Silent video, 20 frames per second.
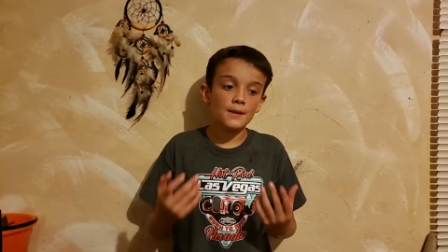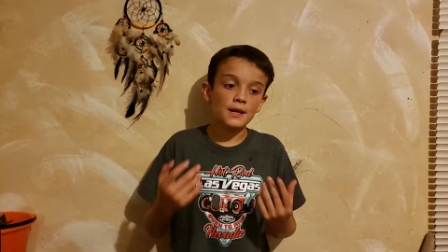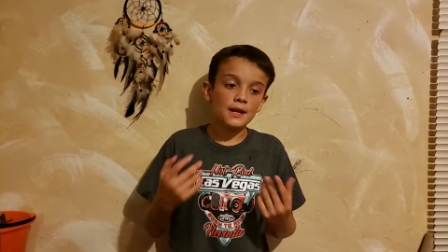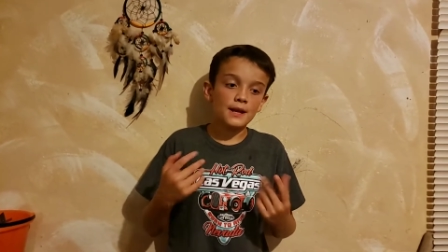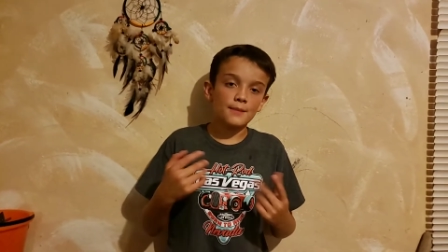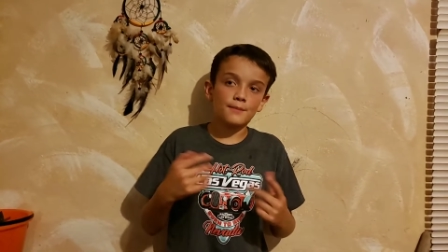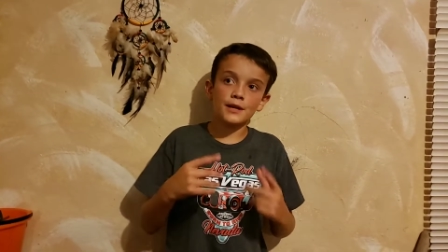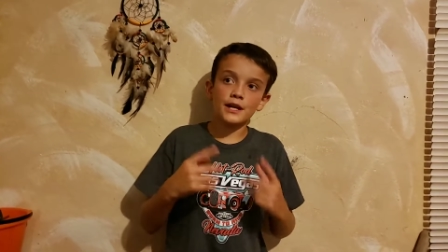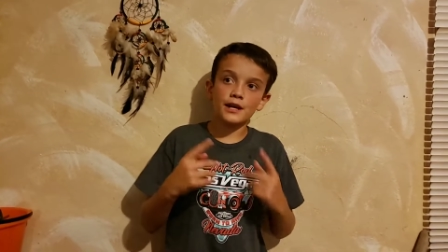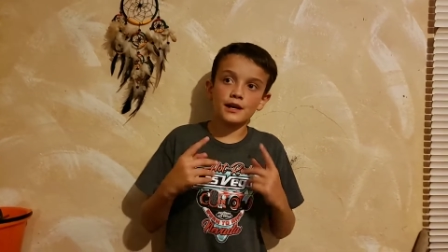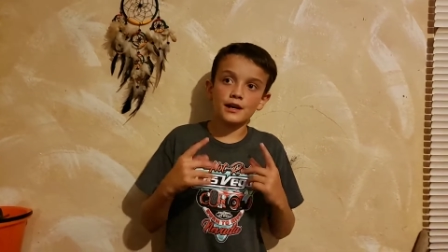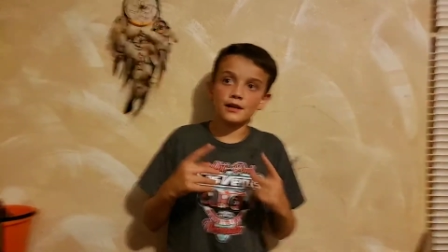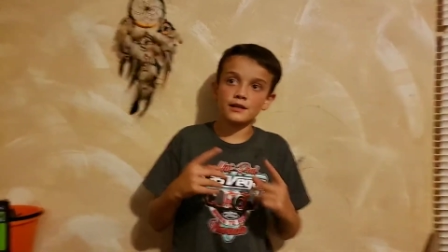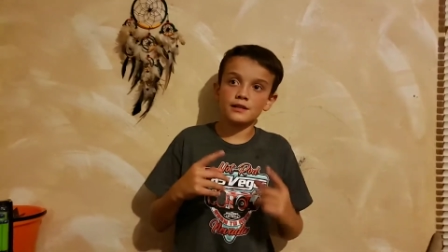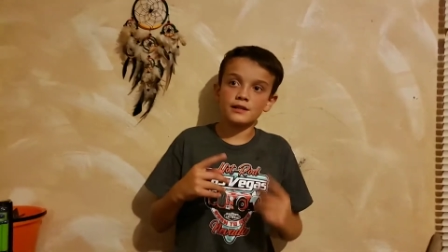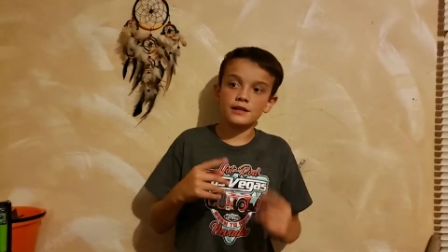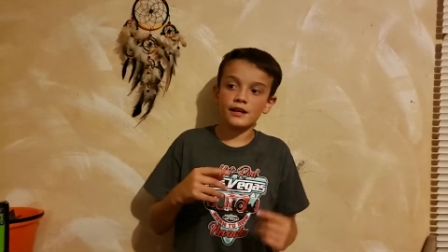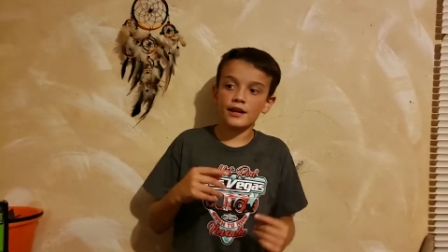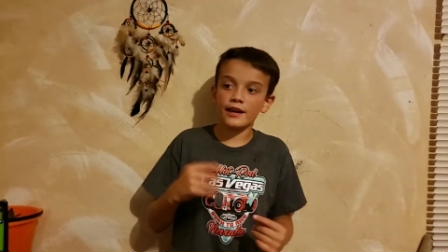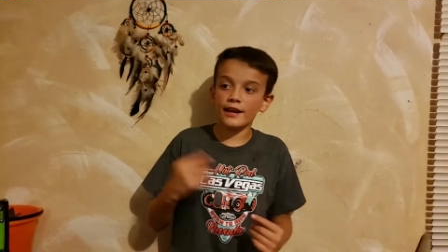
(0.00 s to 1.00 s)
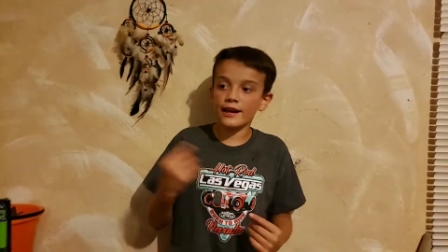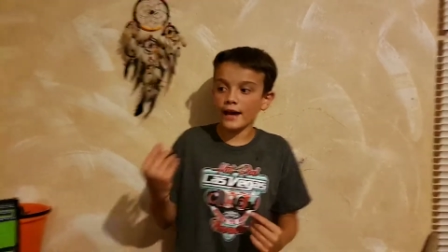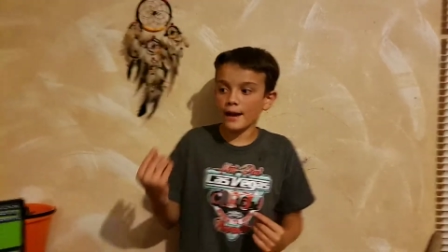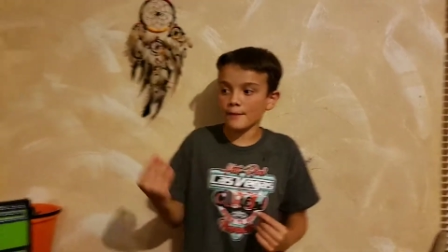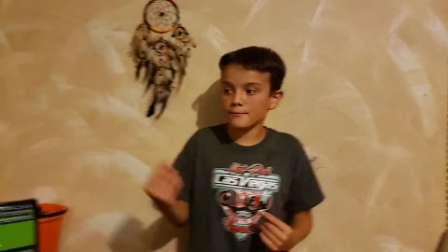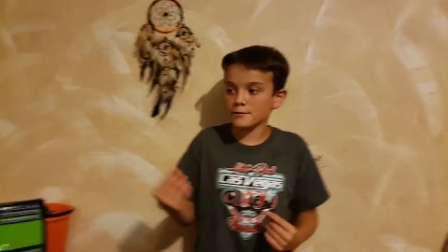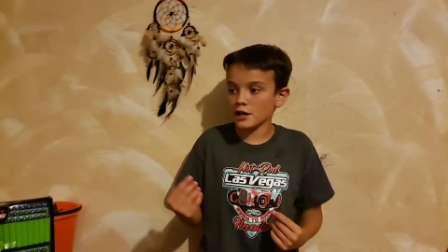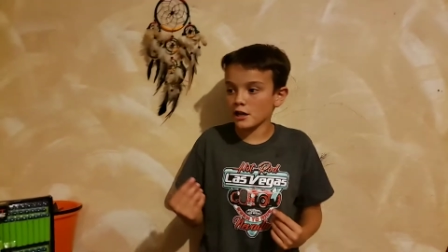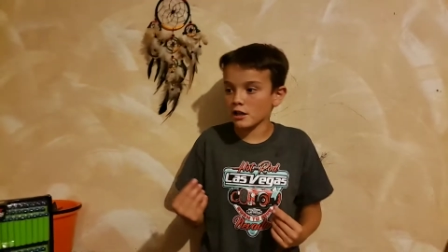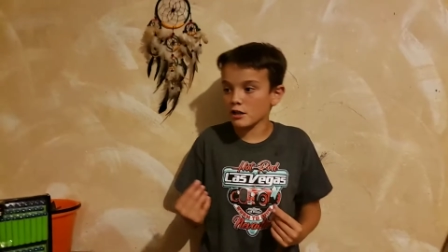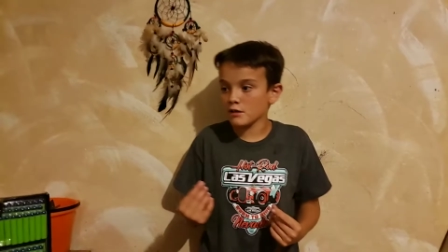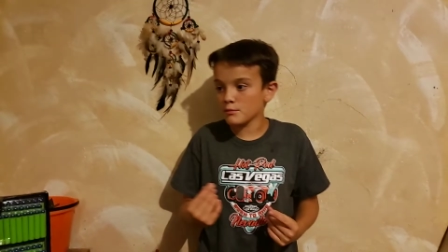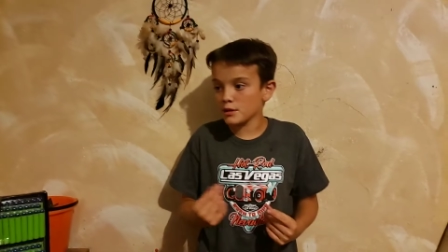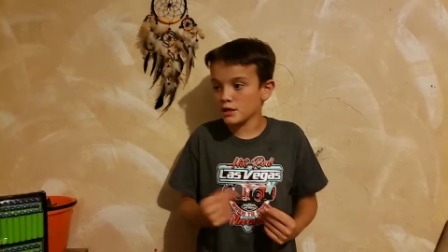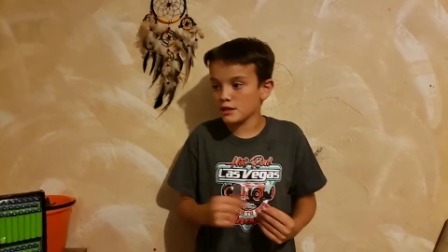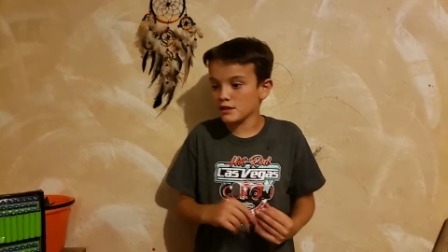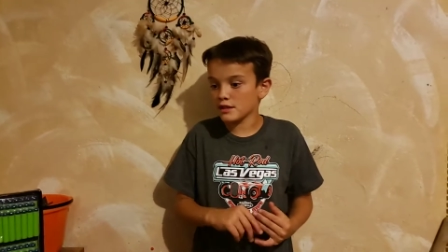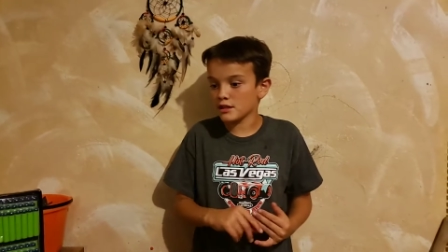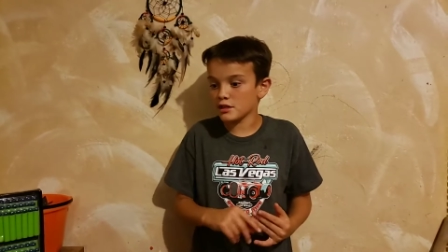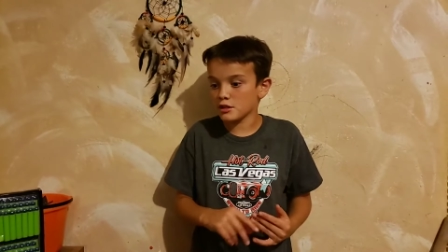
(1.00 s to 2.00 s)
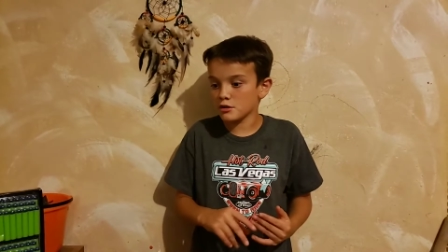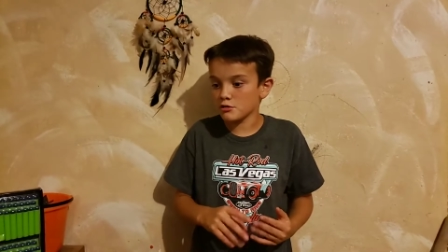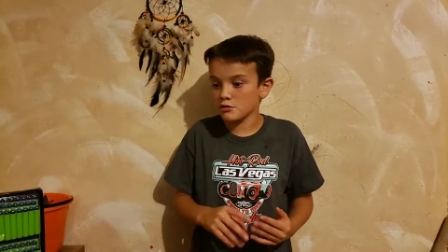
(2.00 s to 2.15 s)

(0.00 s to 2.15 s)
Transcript: because he kept telling me that you